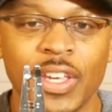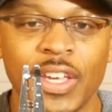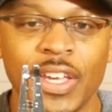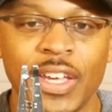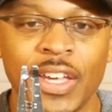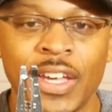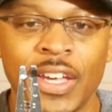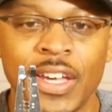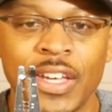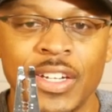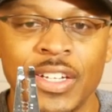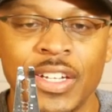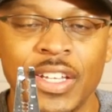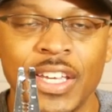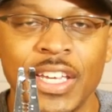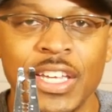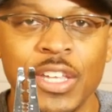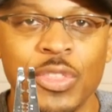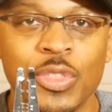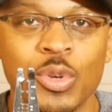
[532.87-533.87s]
and an
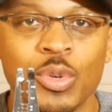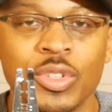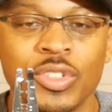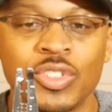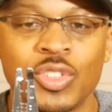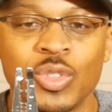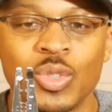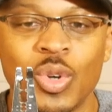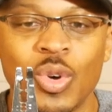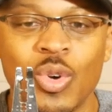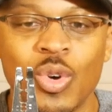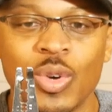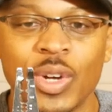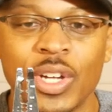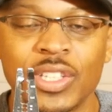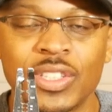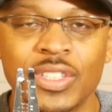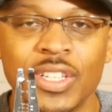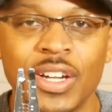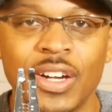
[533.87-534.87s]
832 hole
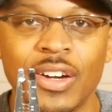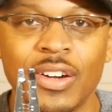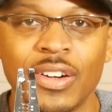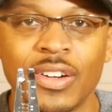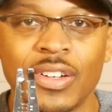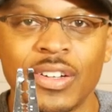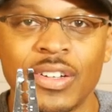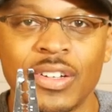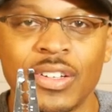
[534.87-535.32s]
right there.